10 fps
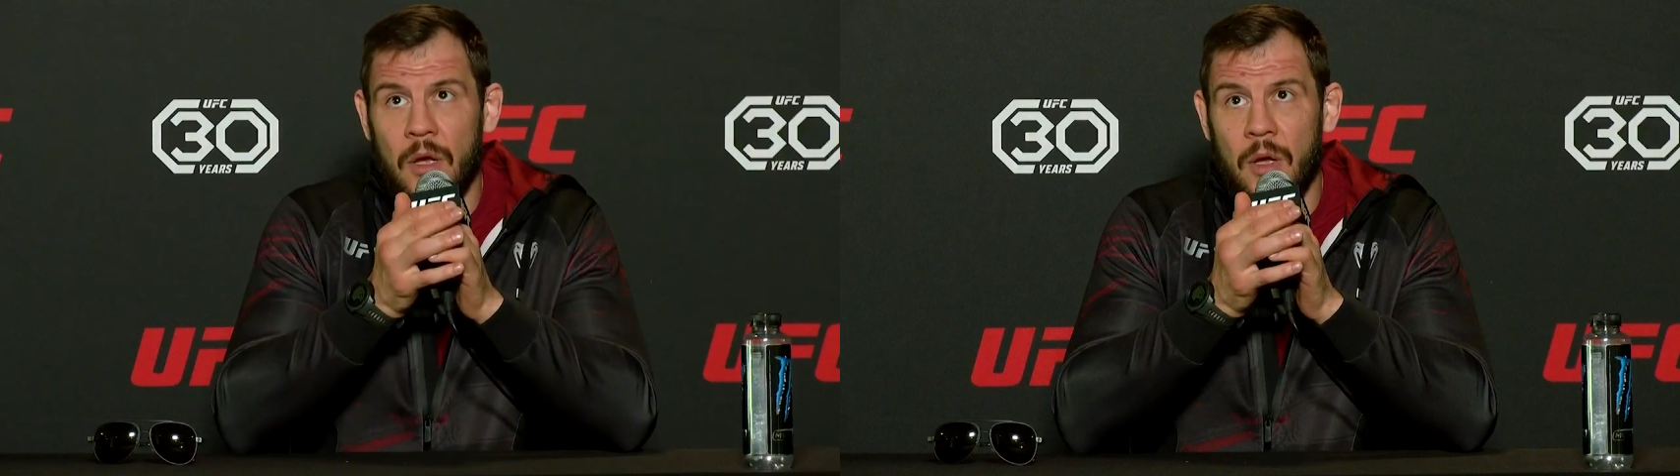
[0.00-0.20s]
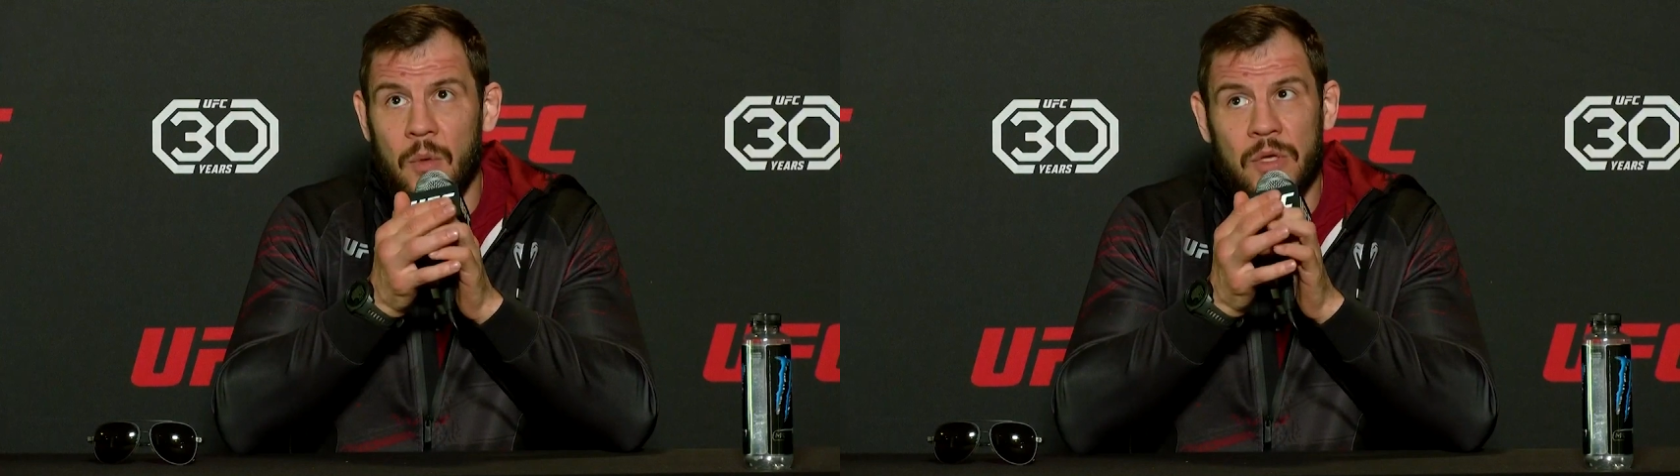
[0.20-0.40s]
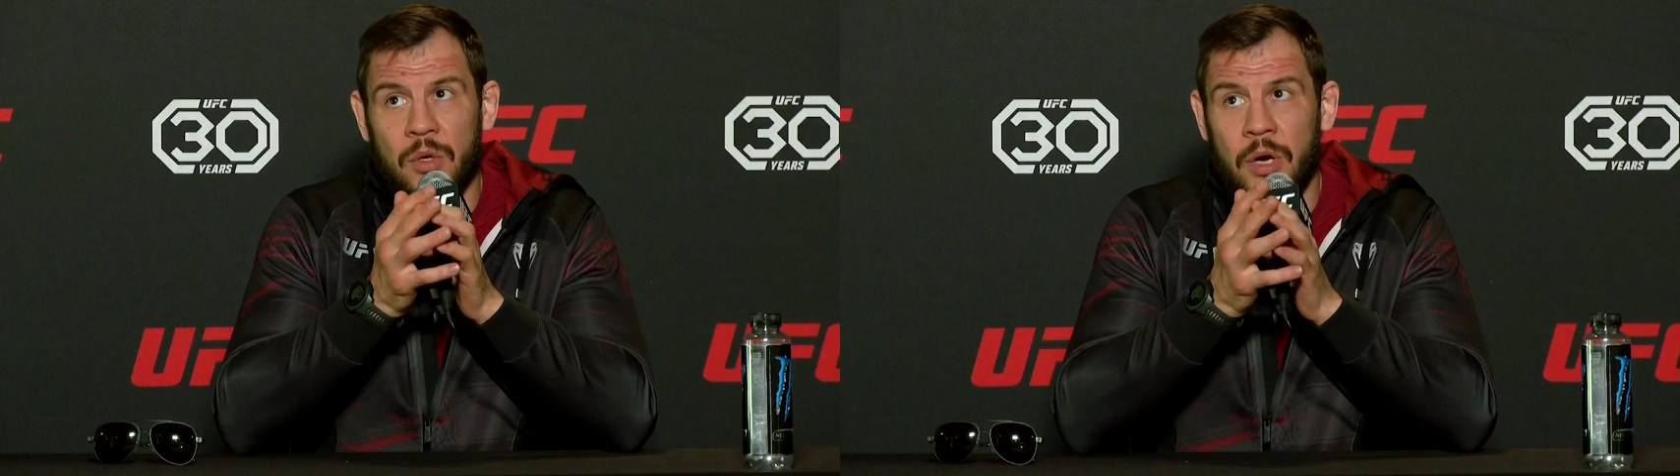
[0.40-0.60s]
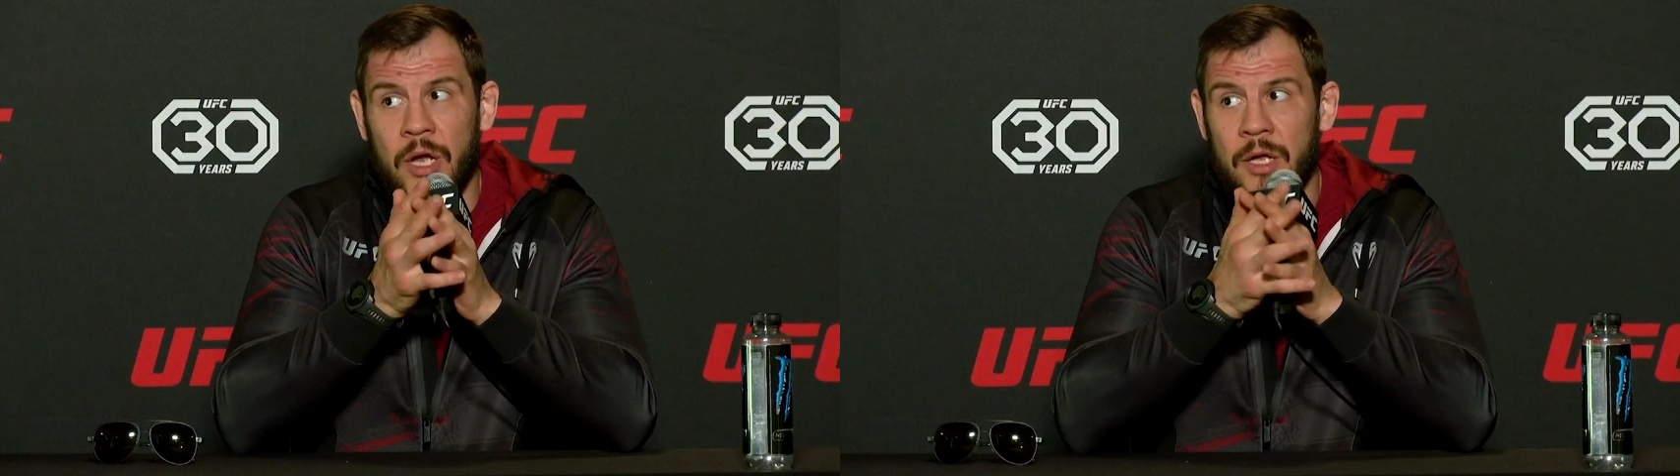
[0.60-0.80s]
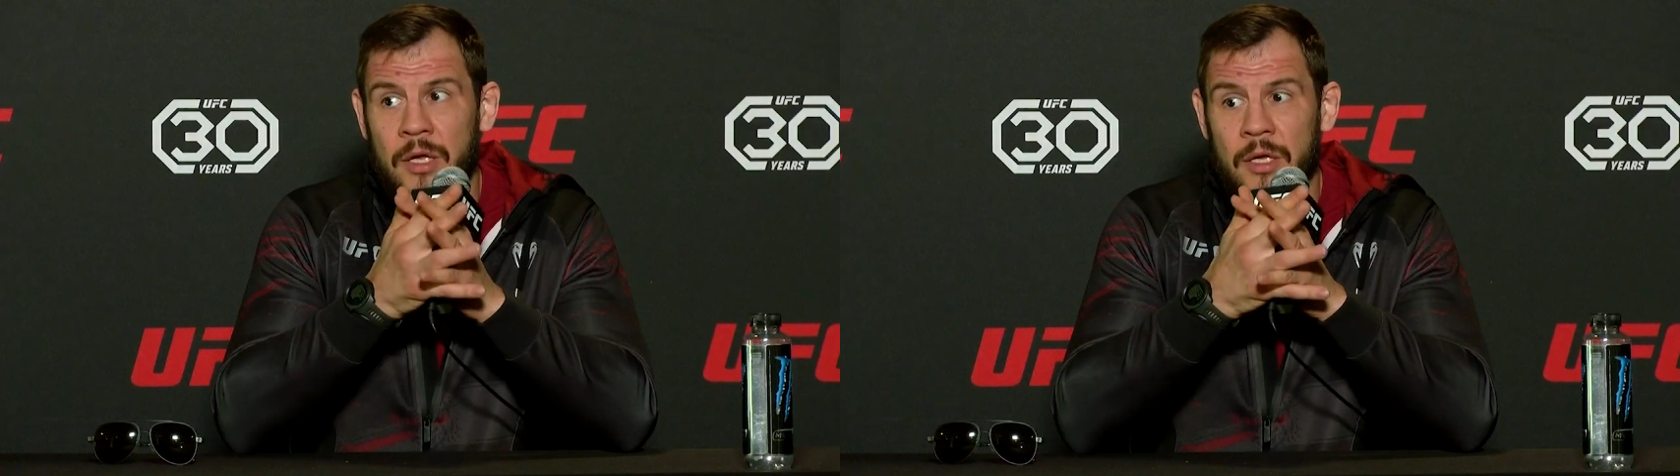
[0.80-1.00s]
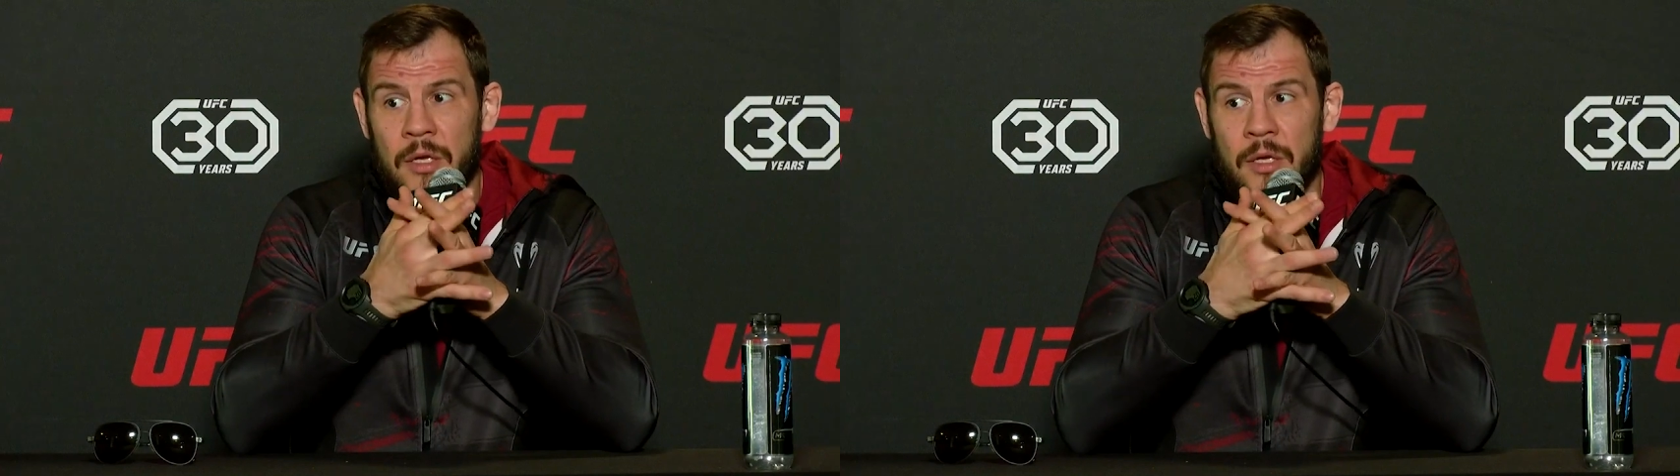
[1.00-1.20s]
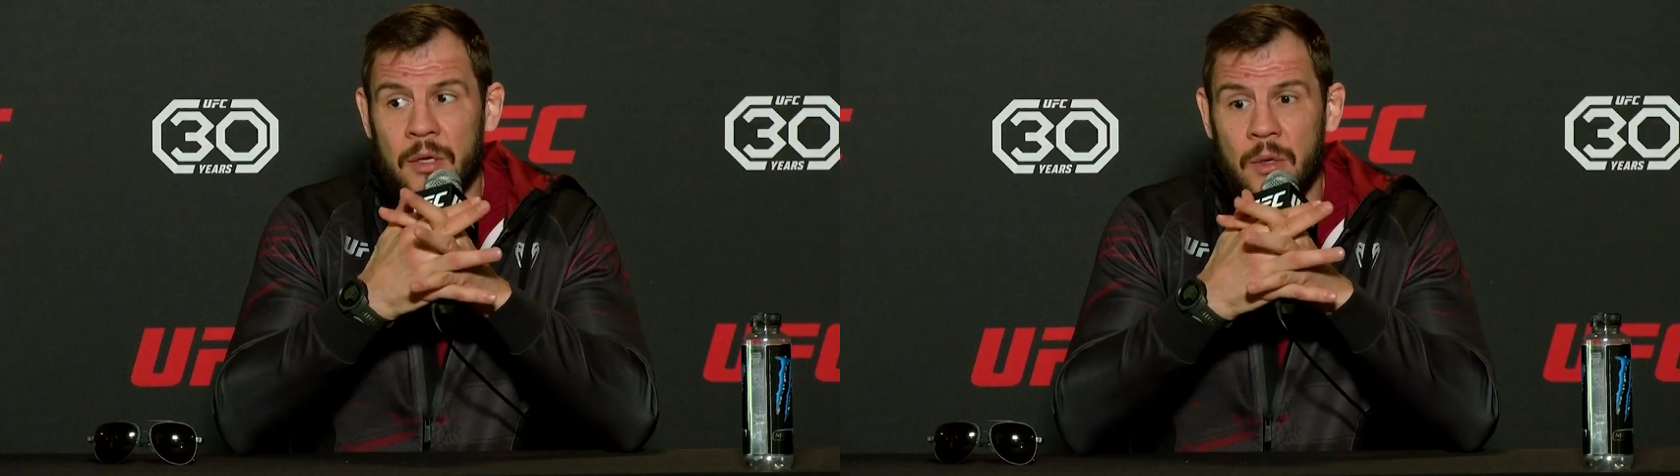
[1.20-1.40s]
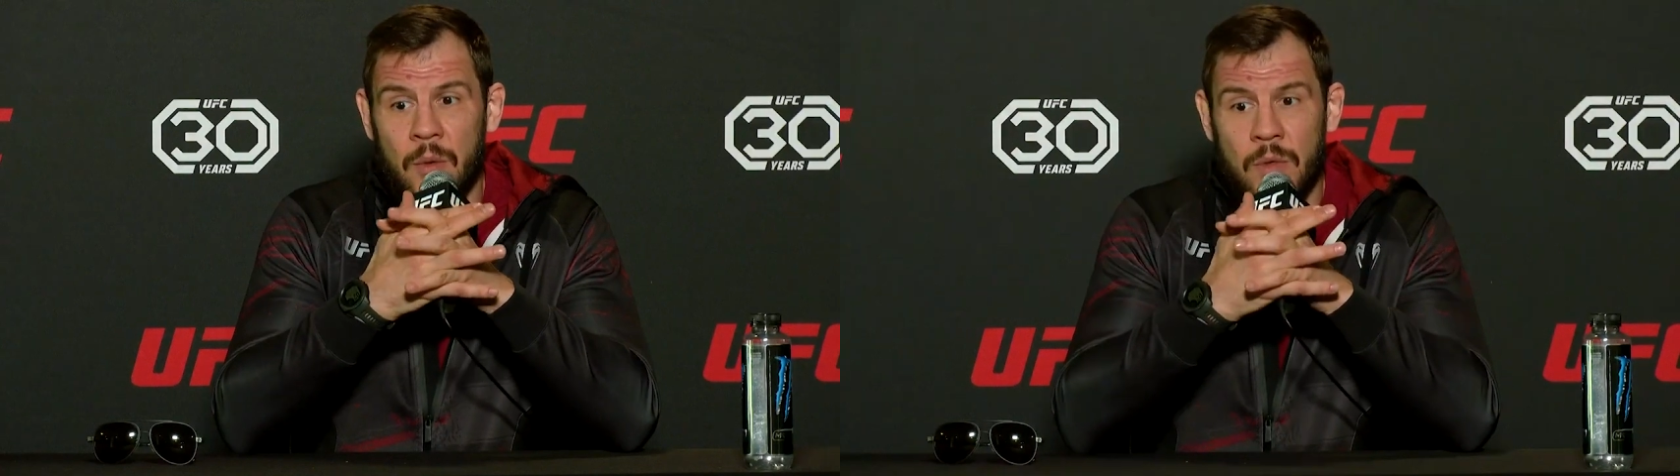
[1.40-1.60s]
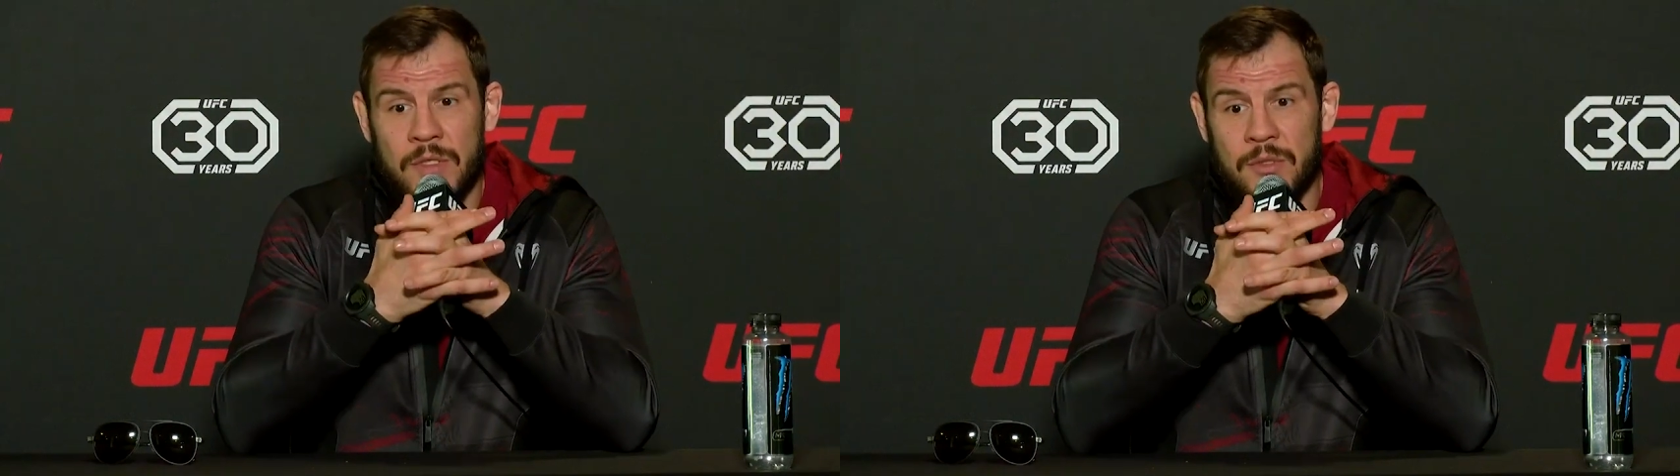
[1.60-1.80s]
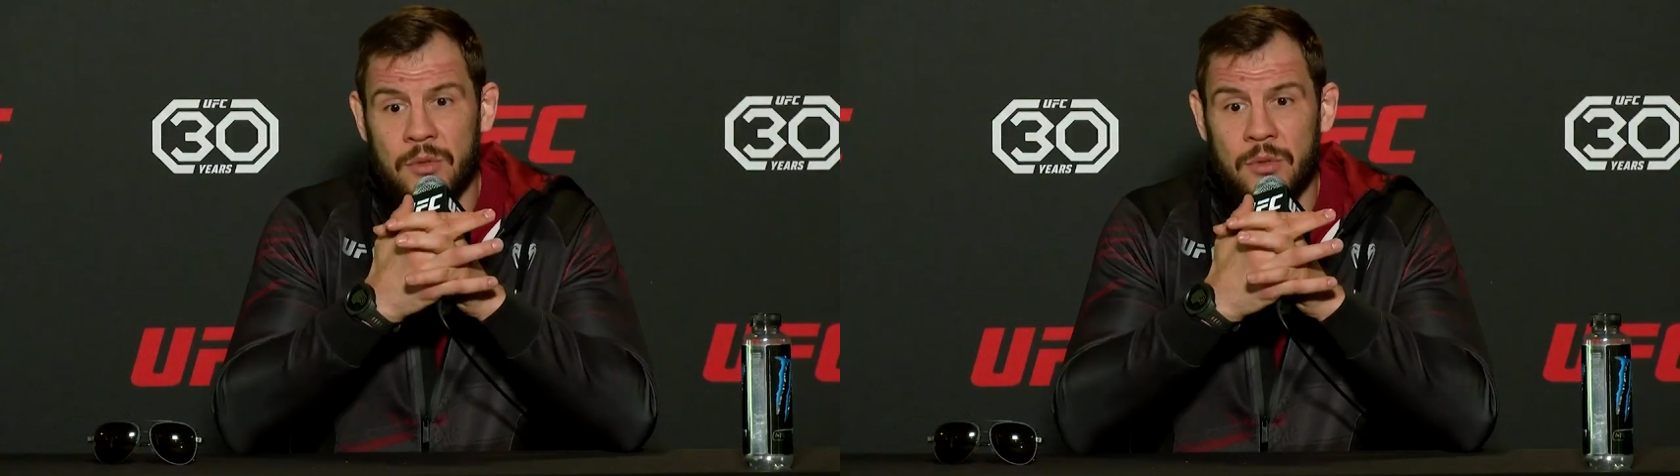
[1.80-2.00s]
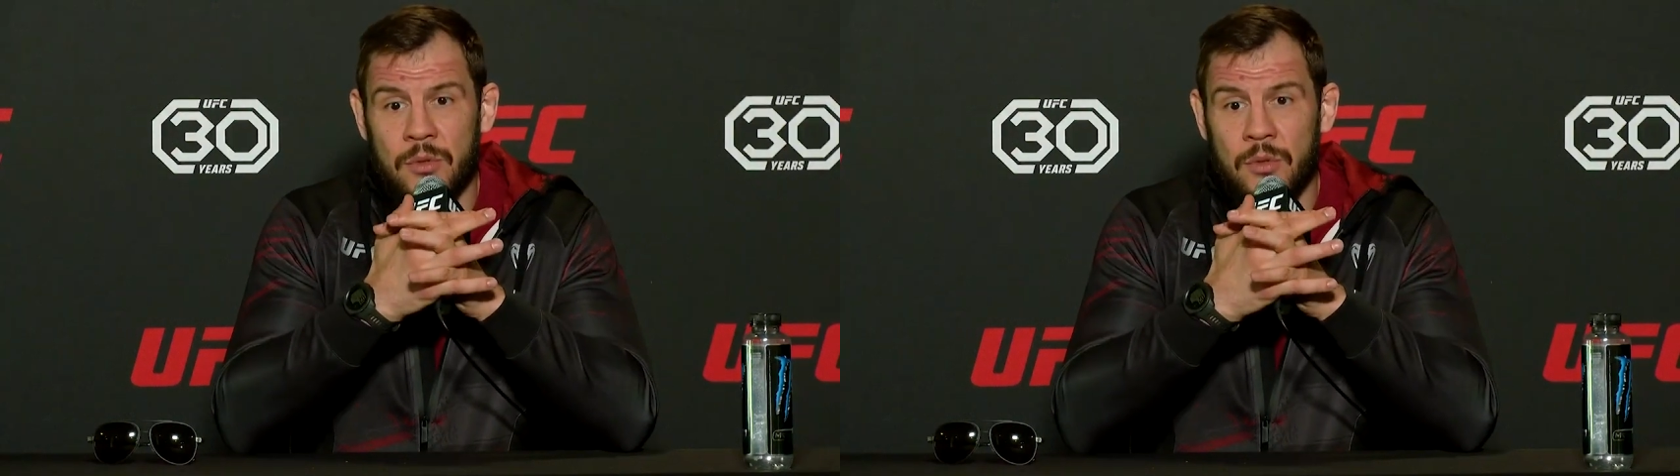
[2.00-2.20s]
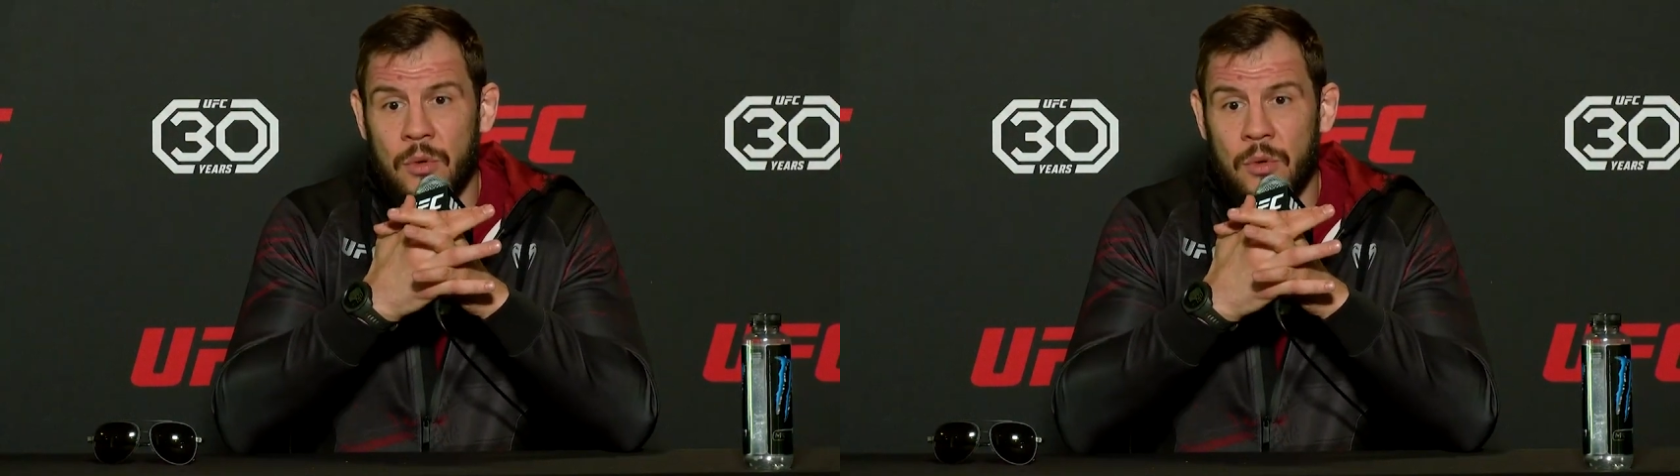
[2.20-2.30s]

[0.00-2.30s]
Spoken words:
we try was do